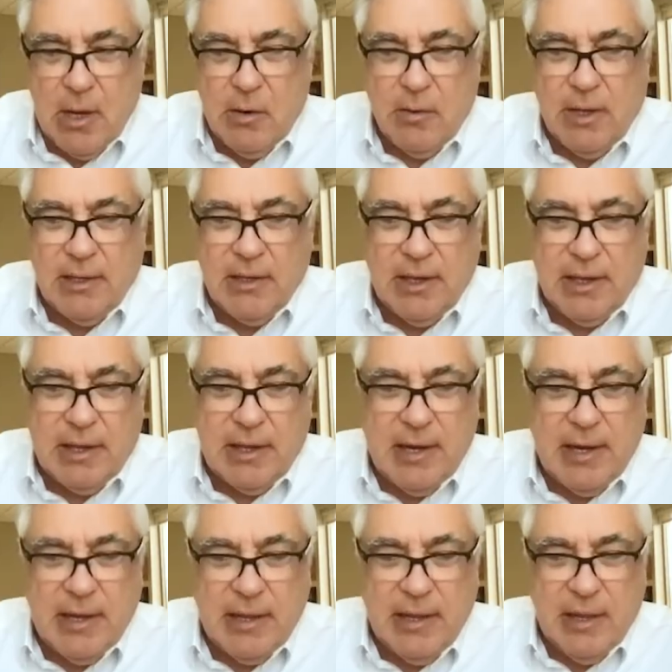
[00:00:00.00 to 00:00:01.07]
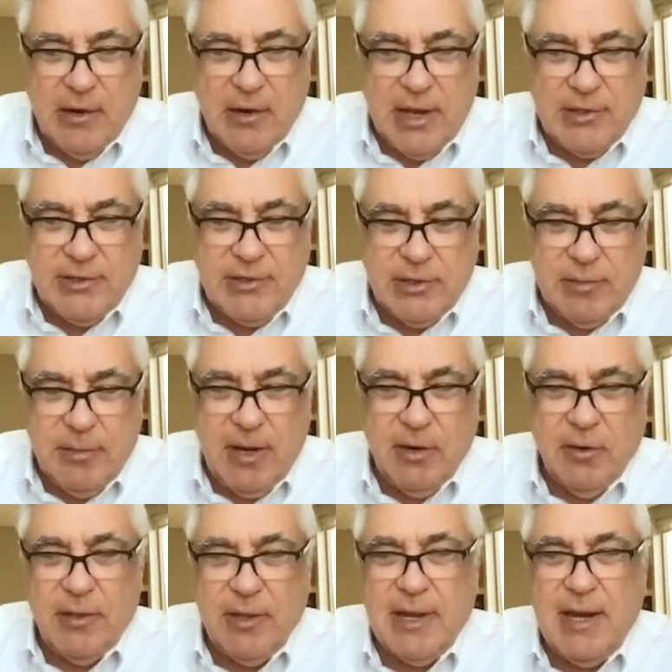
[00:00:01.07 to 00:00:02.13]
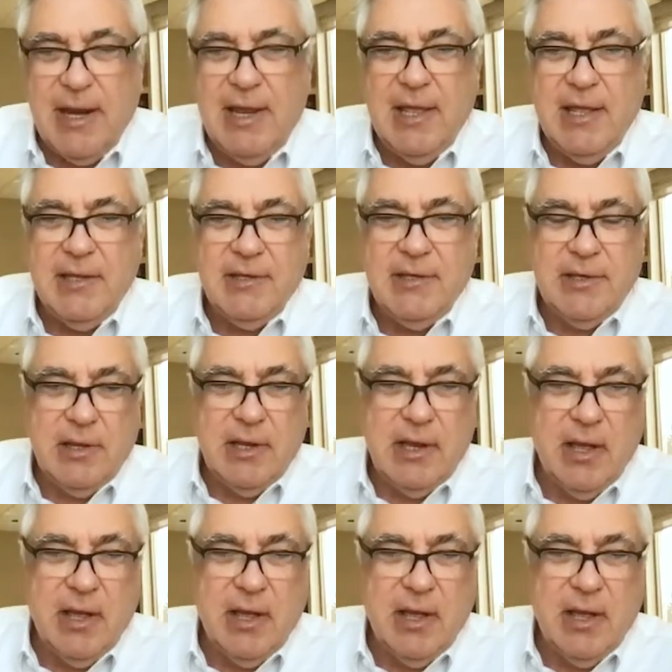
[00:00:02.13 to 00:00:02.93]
Well, the, in the, as you may know, the Canadian uh,